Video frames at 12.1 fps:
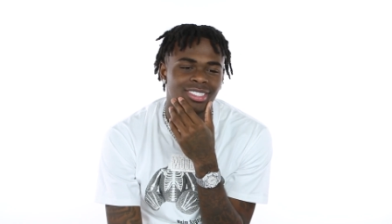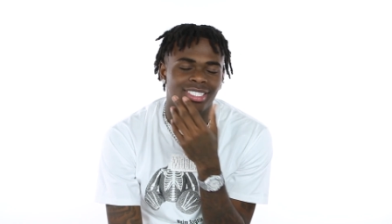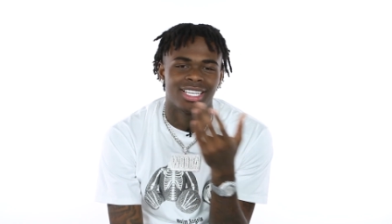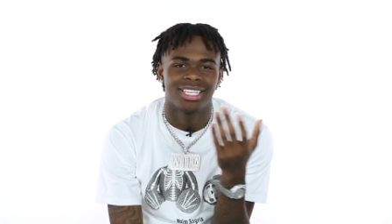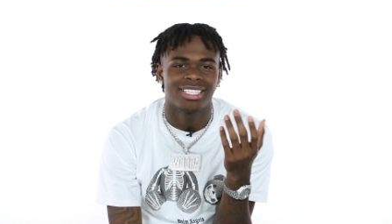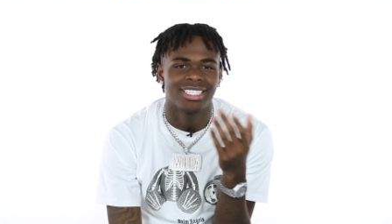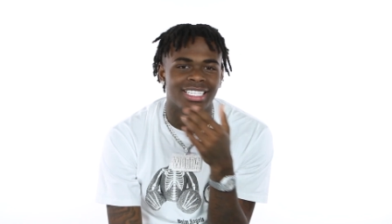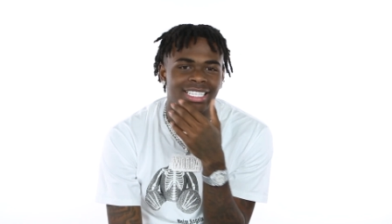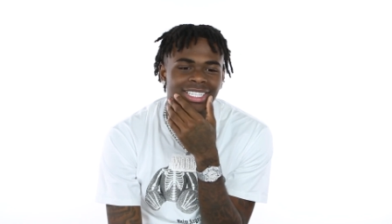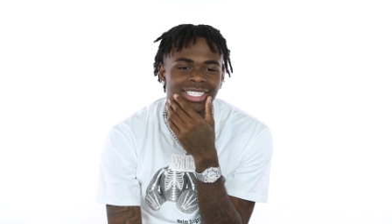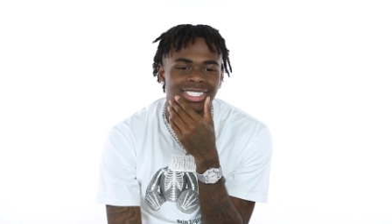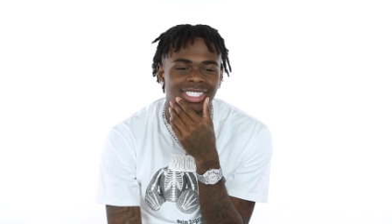Like, it
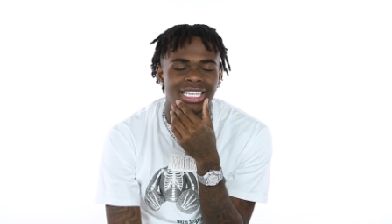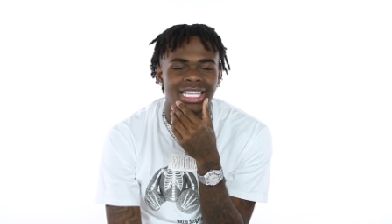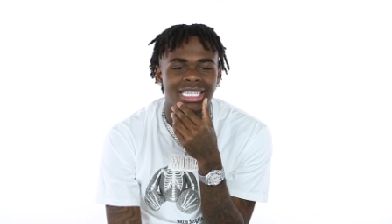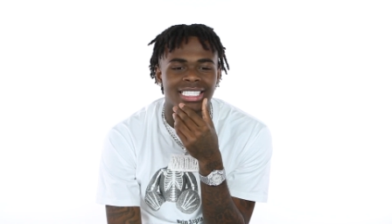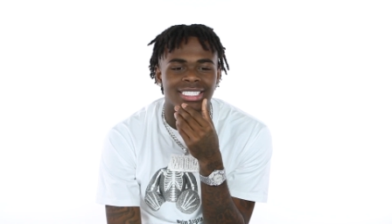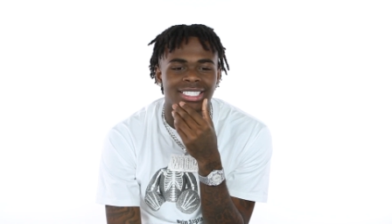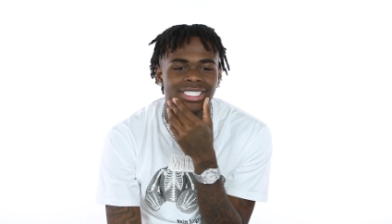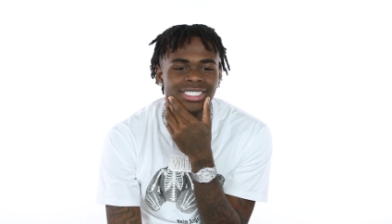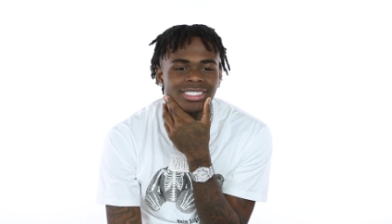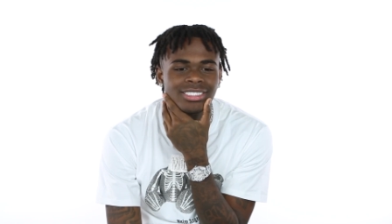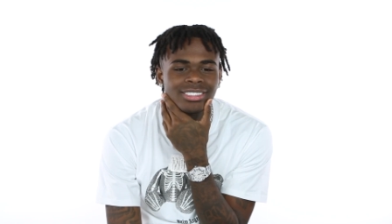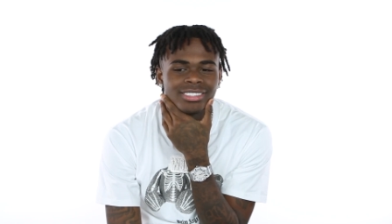ain't
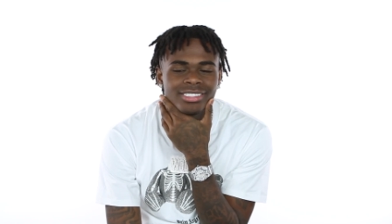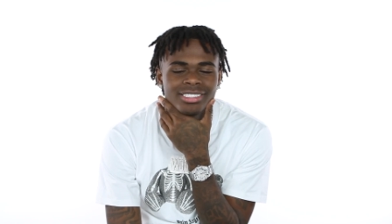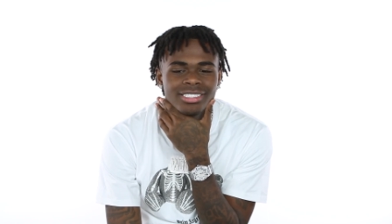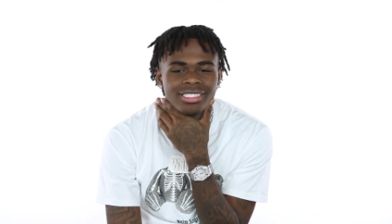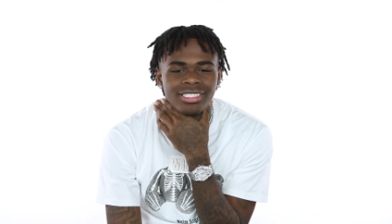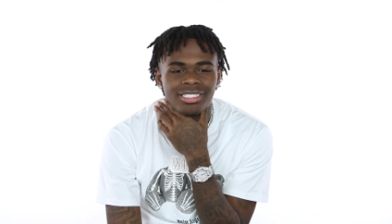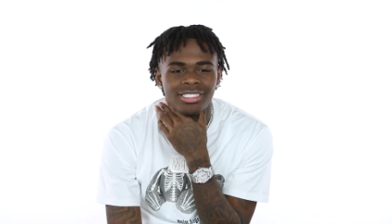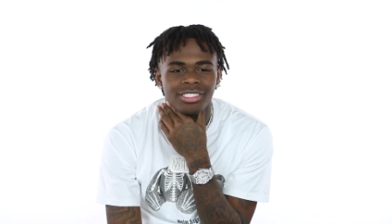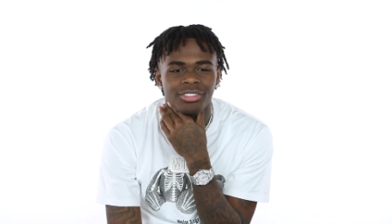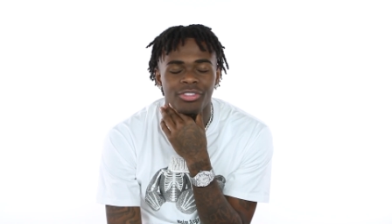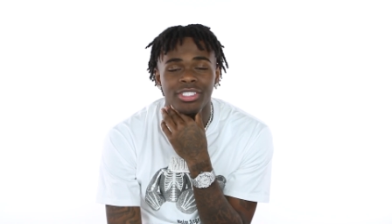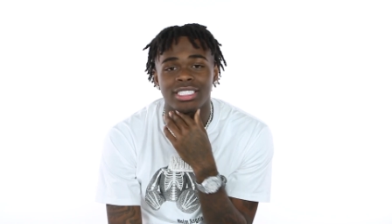nothing
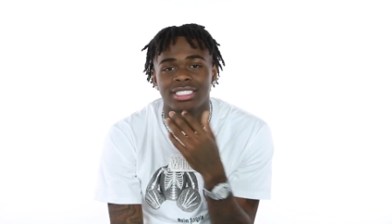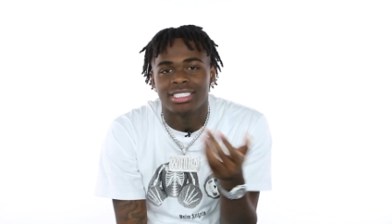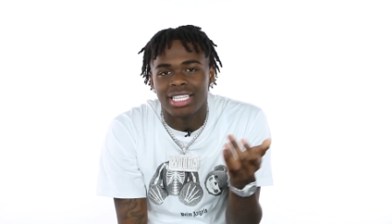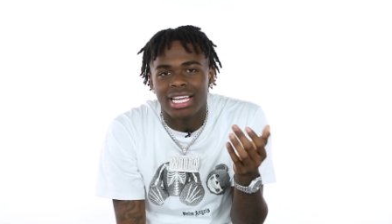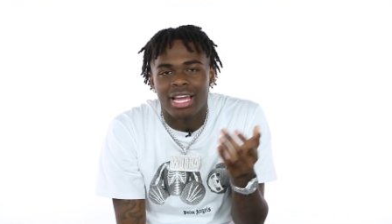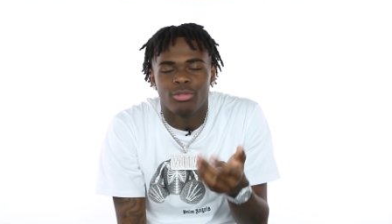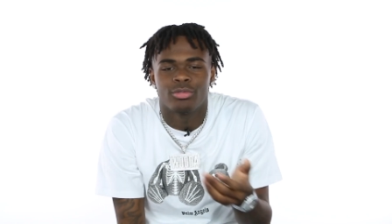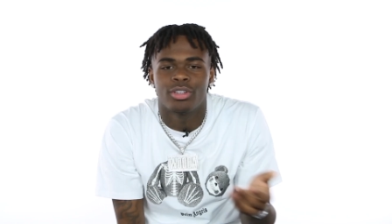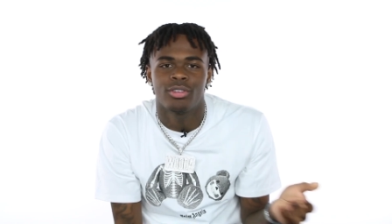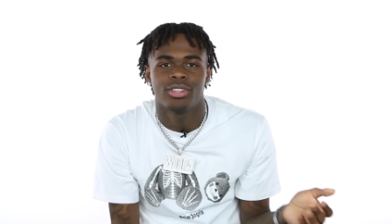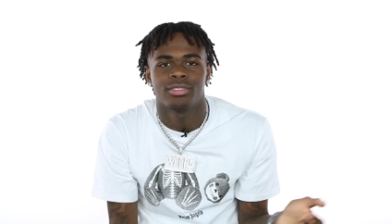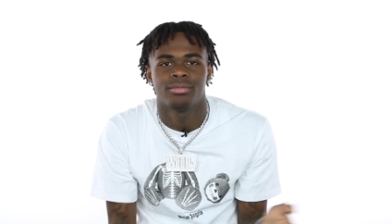to really say. I don't
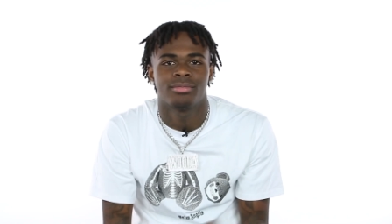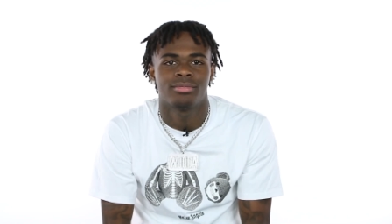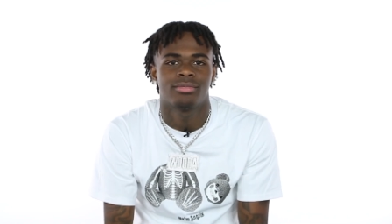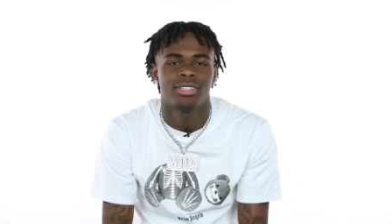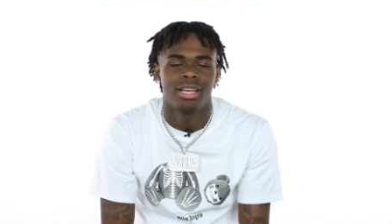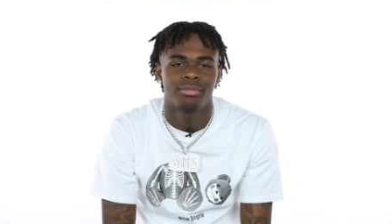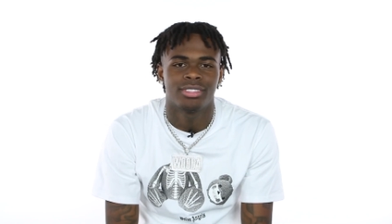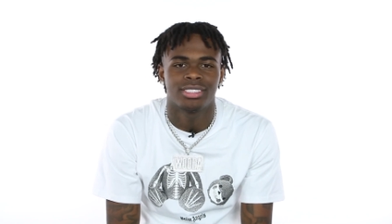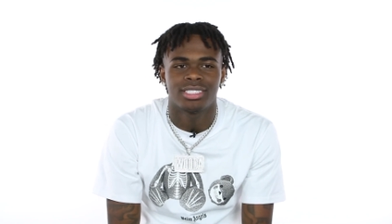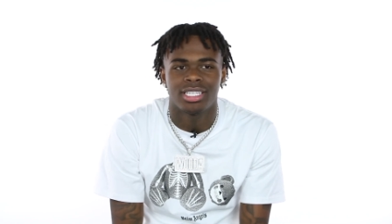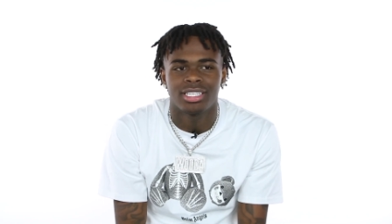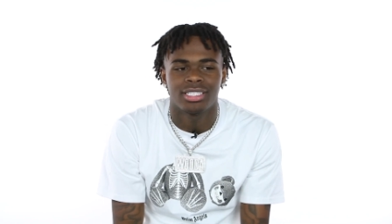know them. I'm
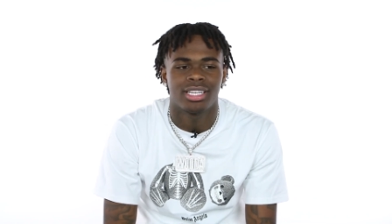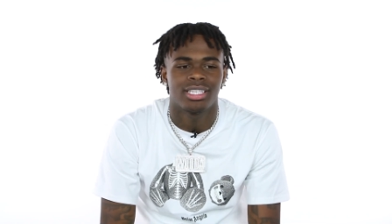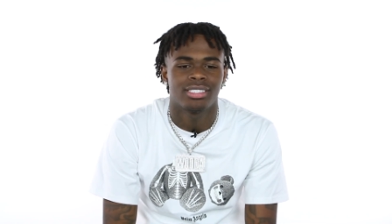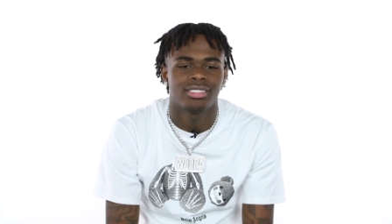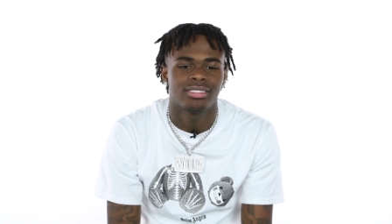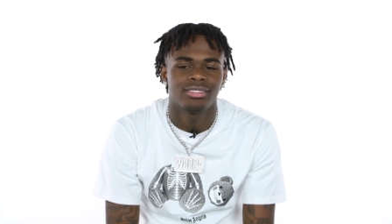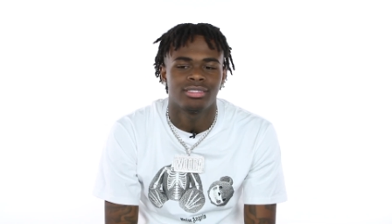just saying, like,